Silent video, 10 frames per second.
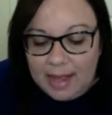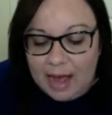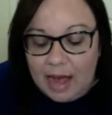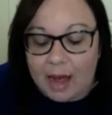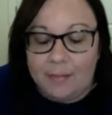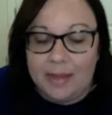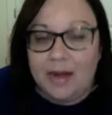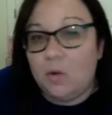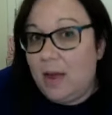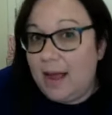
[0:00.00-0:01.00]
um, in a
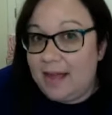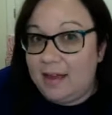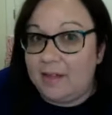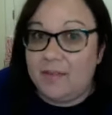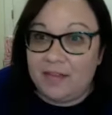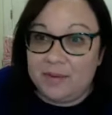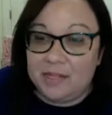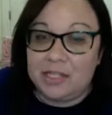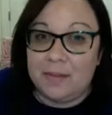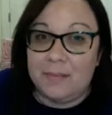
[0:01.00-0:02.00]
way, that
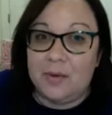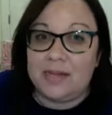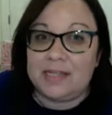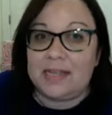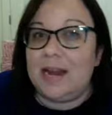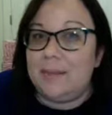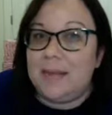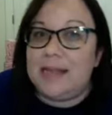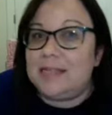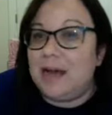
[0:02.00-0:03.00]
5% bonus kind of
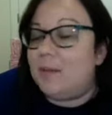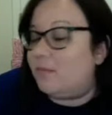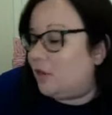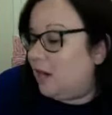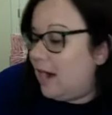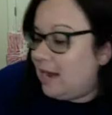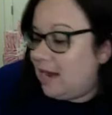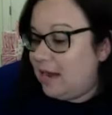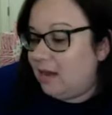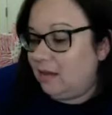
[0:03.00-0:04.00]
makes up for
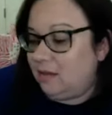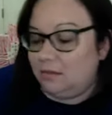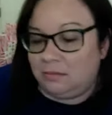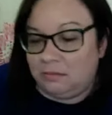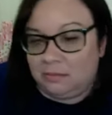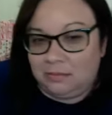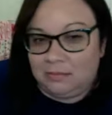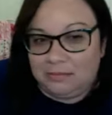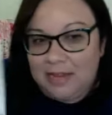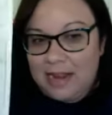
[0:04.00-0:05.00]
any
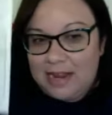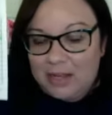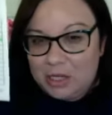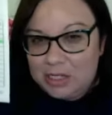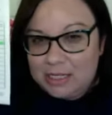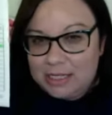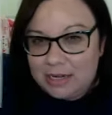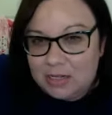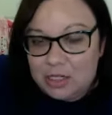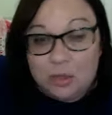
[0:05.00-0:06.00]
any little
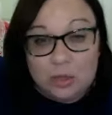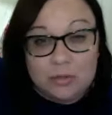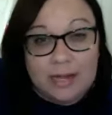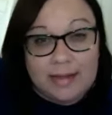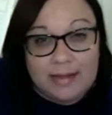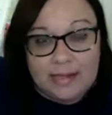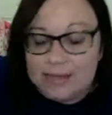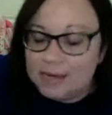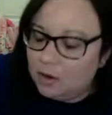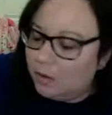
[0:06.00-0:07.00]
discounts you do like this
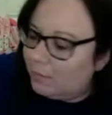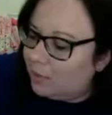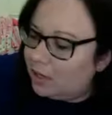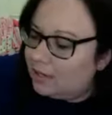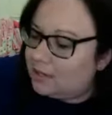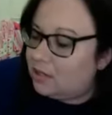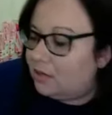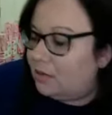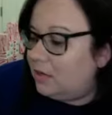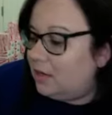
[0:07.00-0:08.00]
at a home party. So
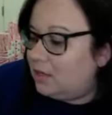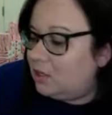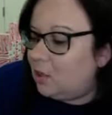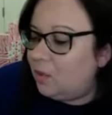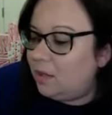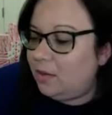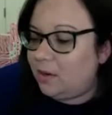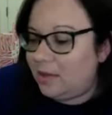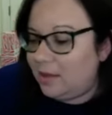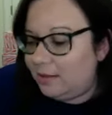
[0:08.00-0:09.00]
totally
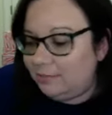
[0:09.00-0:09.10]
worth it.